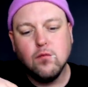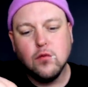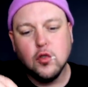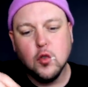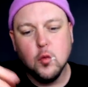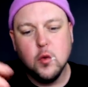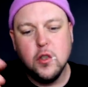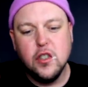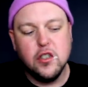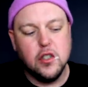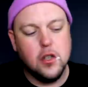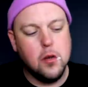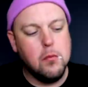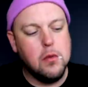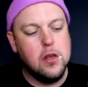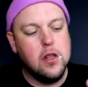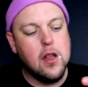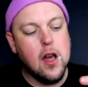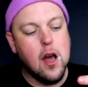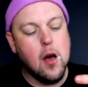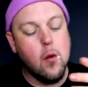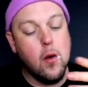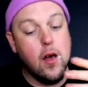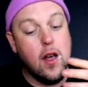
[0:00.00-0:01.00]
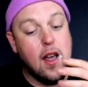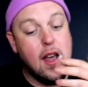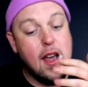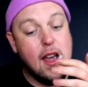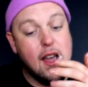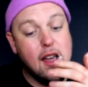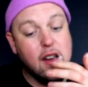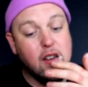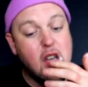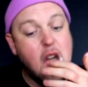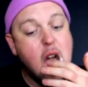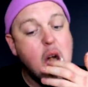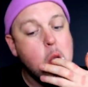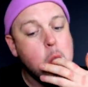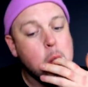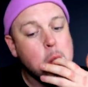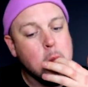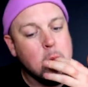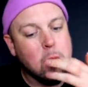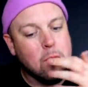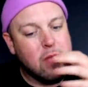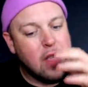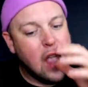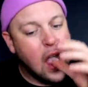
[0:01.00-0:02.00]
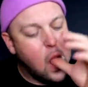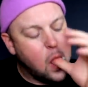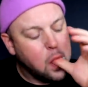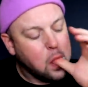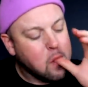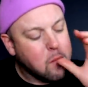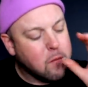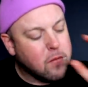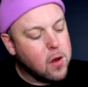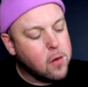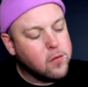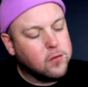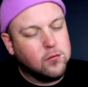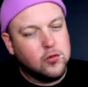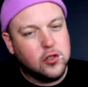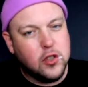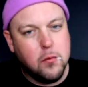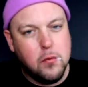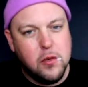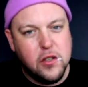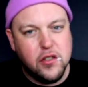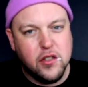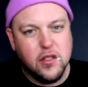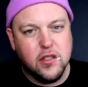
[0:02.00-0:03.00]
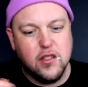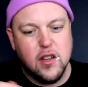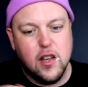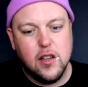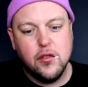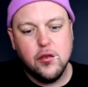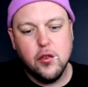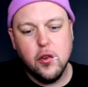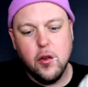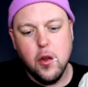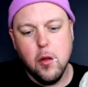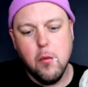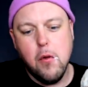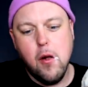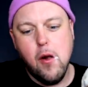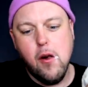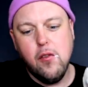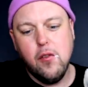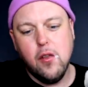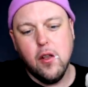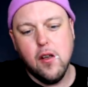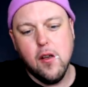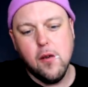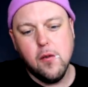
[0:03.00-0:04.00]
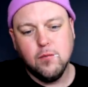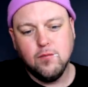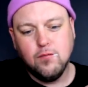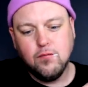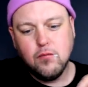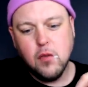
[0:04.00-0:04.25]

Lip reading: reason to be that way. And to be successful in